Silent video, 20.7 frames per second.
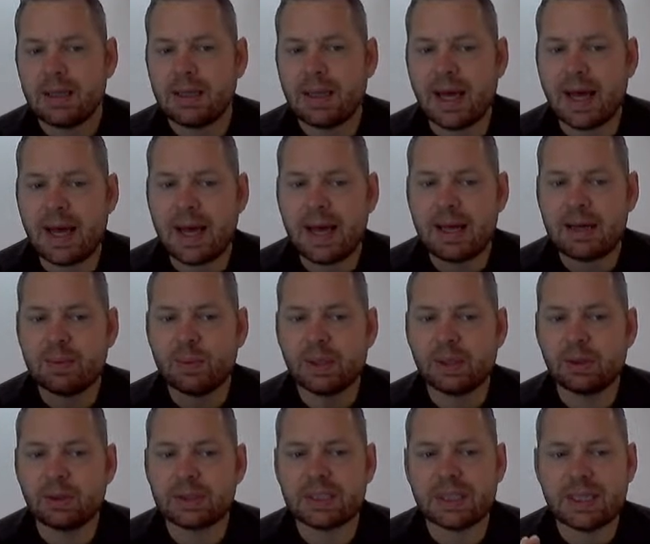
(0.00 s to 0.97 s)
Then we
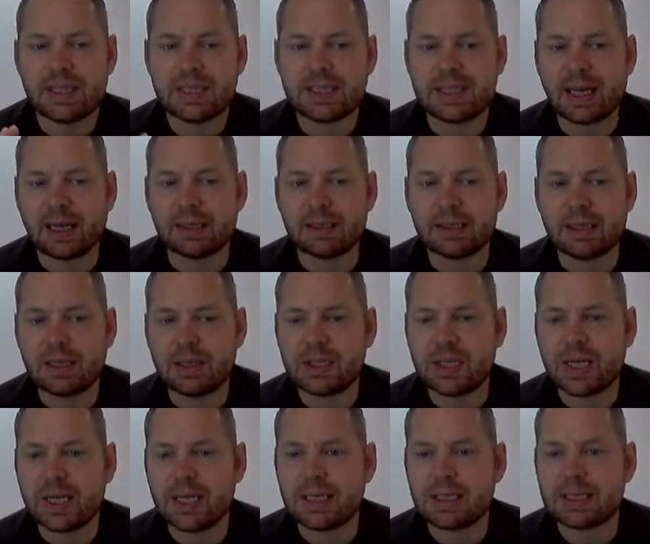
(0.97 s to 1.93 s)
looked at the second
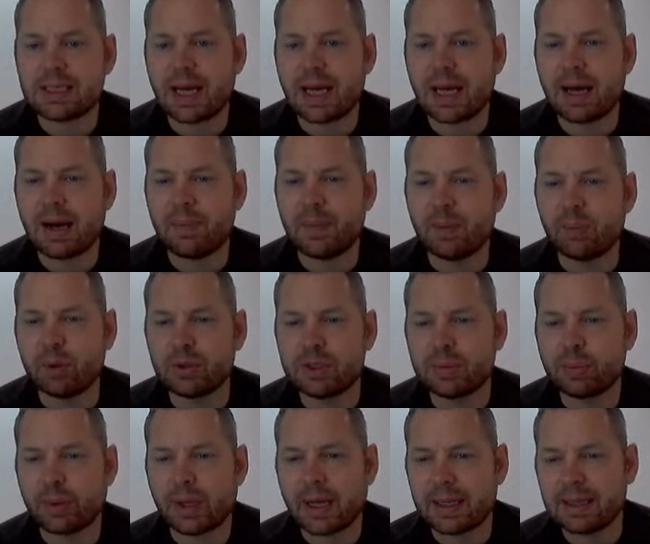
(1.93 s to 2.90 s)
digit and we
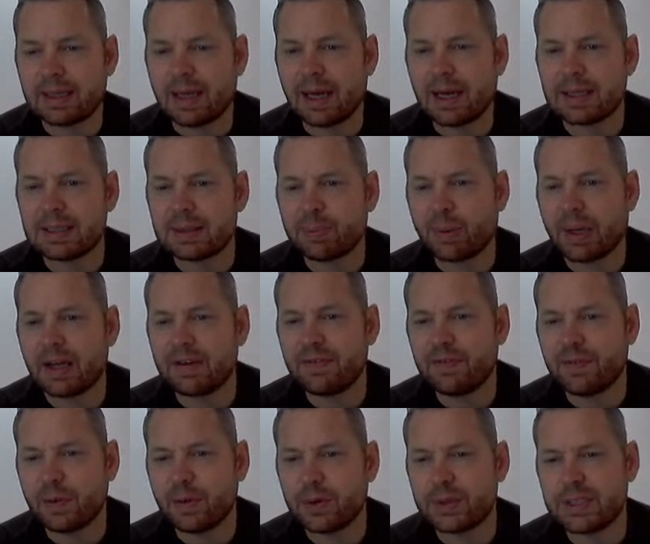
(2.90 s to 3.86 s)
multiplied that by
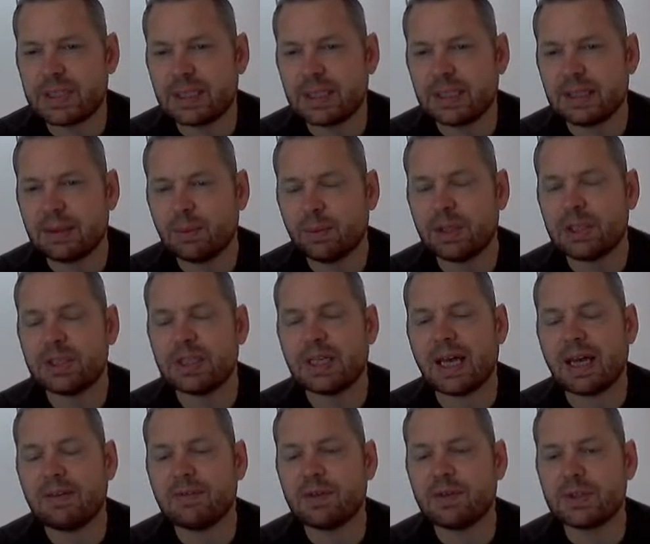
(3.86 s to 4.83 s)
40, which
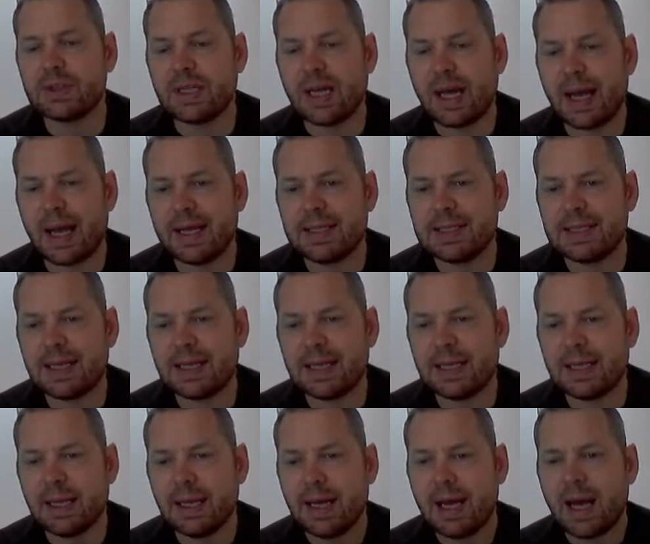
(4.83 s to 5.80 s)
gave us
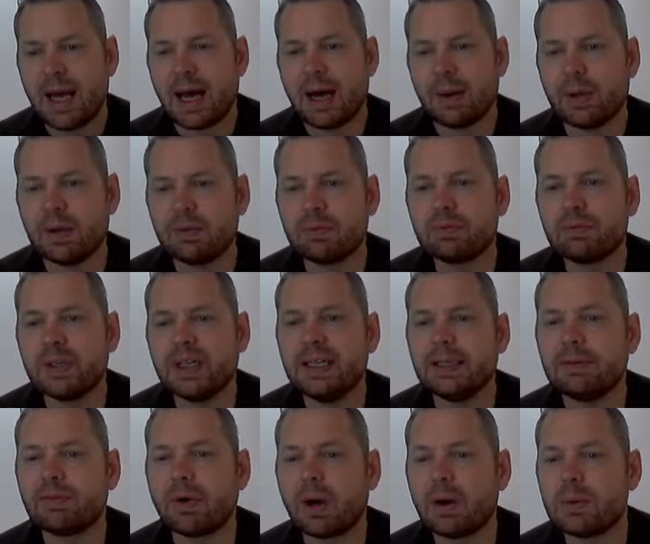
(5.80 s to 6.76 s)
80, and we
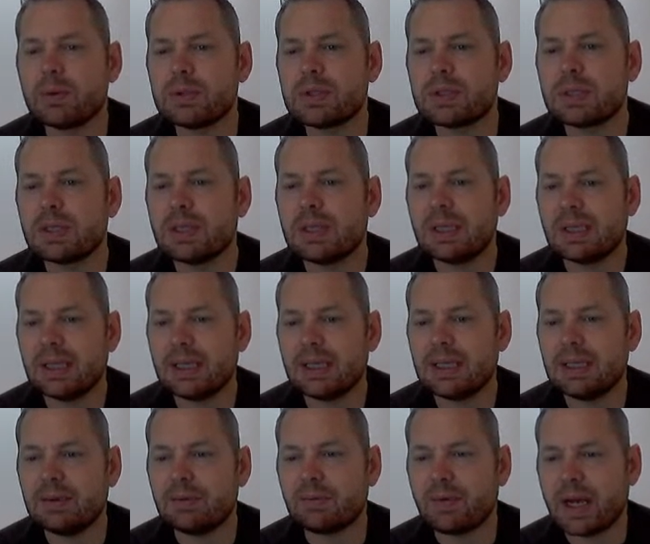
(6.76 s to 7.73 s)
rewrote
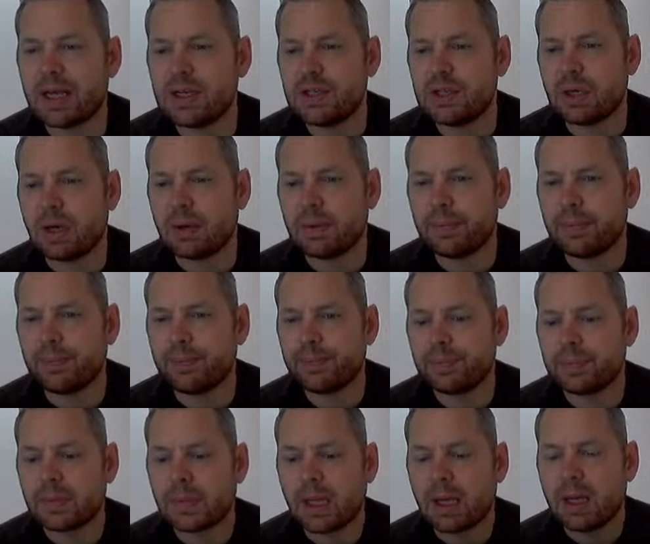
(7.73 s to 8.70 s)
the ratio.
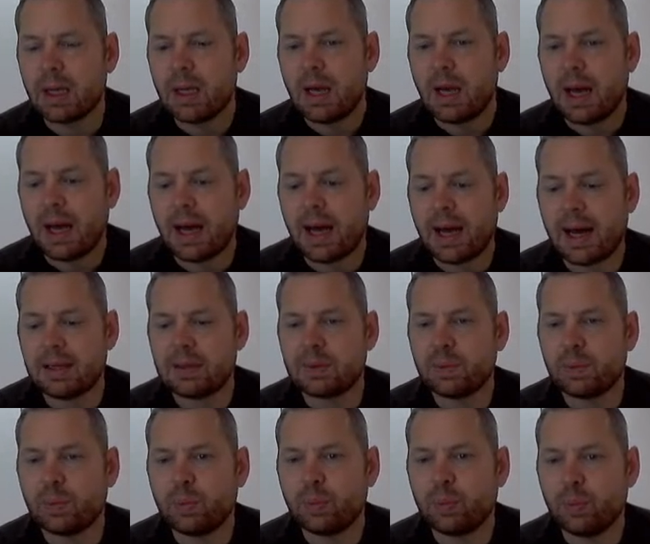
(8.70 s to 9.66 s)
And
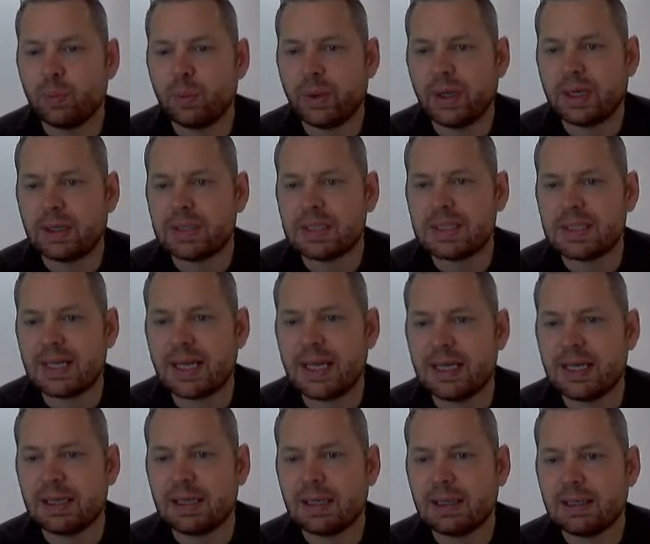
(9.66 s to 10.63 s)
we could
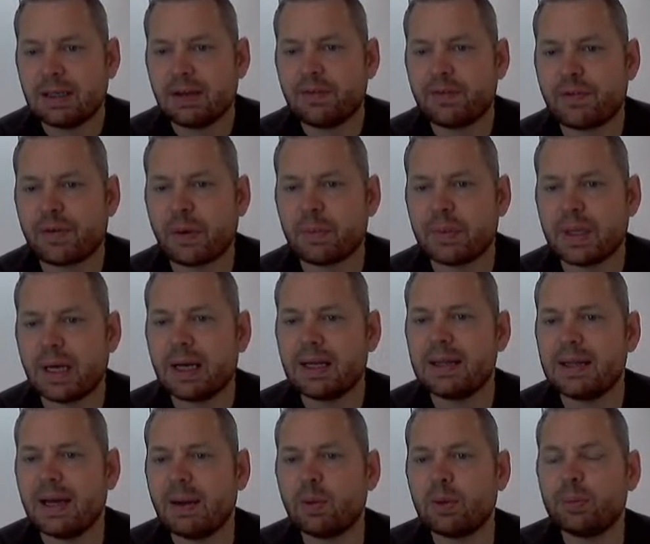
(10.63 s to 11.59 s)
see that from that
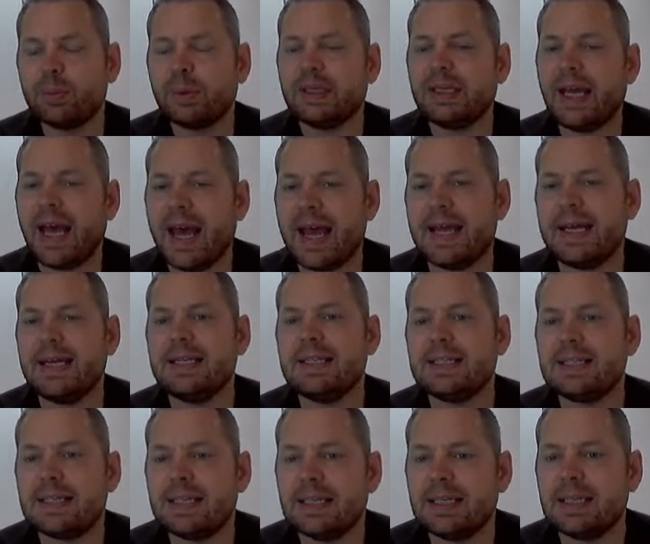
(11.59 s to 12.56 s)
there would be
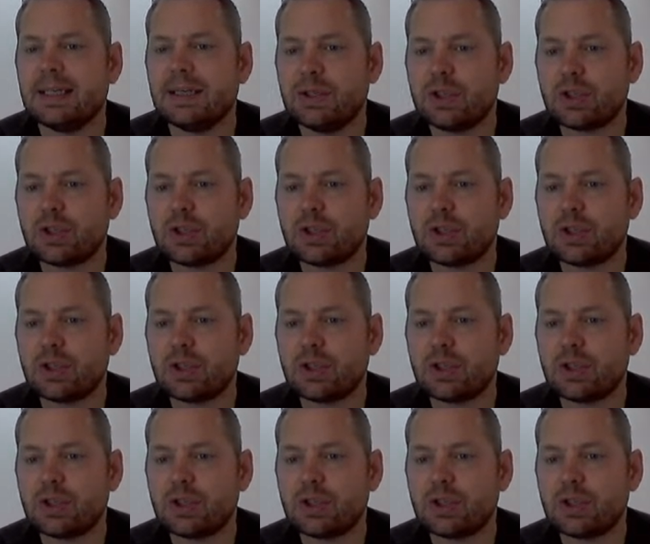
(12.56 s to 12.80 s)
80